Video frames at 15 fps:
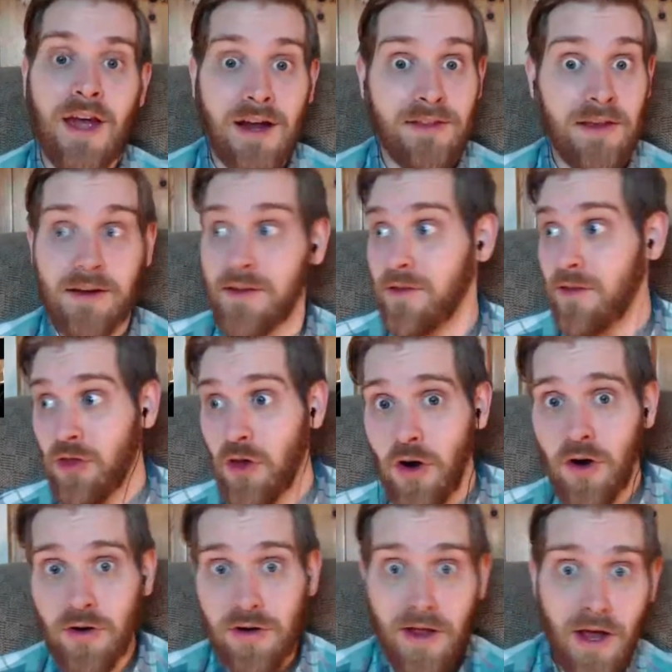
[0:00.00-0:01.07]
And then in the
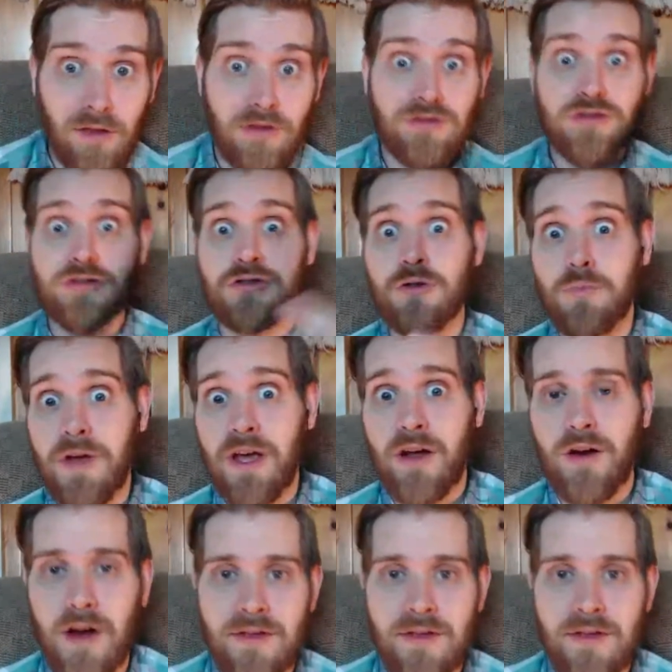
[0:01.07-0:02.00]
third, let's just do bigger.